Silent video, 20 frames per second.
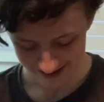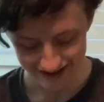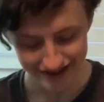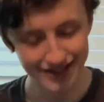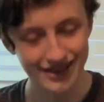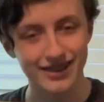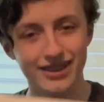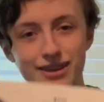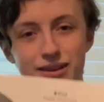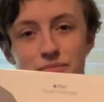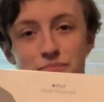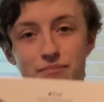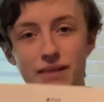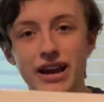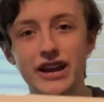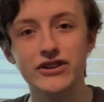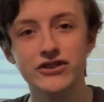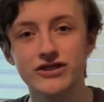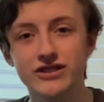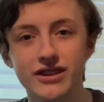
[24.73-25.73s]
is the
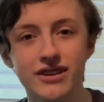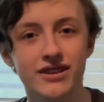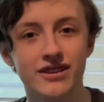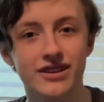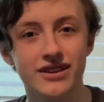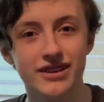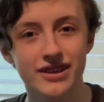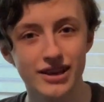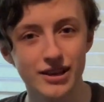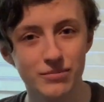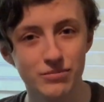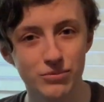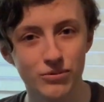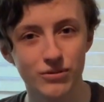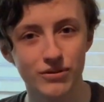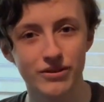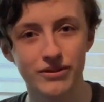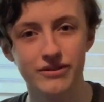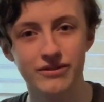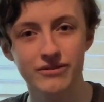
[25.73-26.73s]
Magic
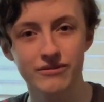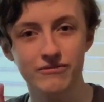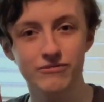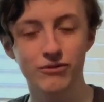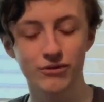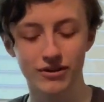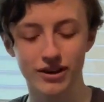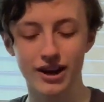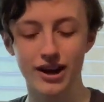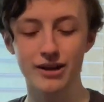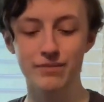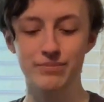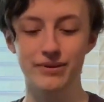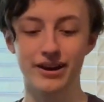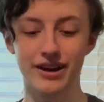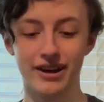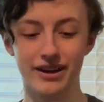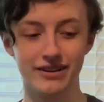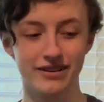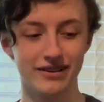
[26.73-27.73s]
Keyboard for
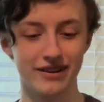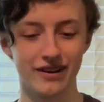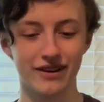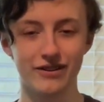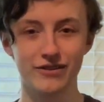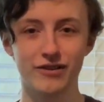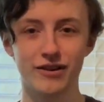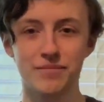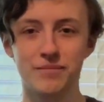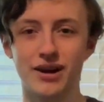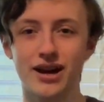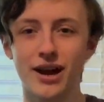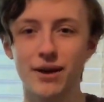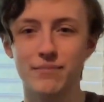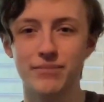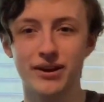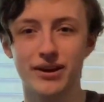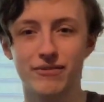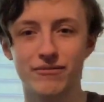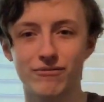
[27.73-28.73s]
iPad. Now I do have my
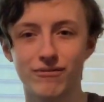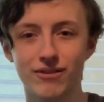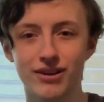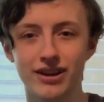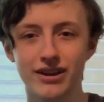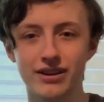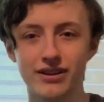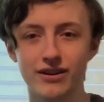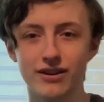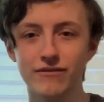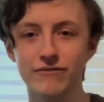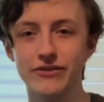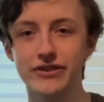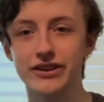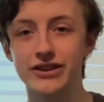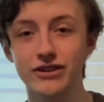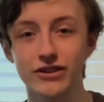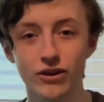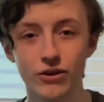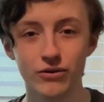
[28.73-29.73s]
iPad right here if you
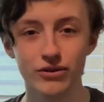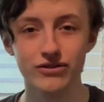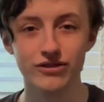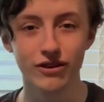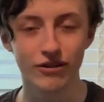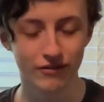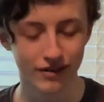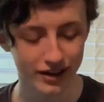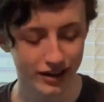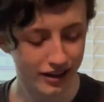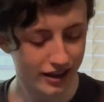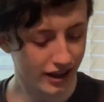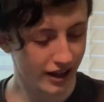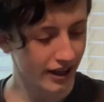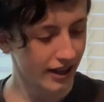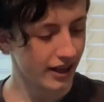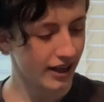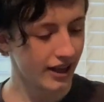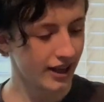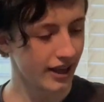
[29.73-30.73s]
didn't notice already.
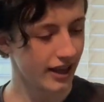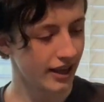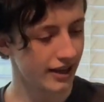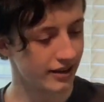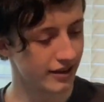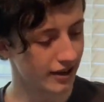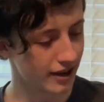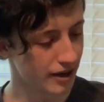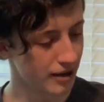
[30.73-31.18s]
And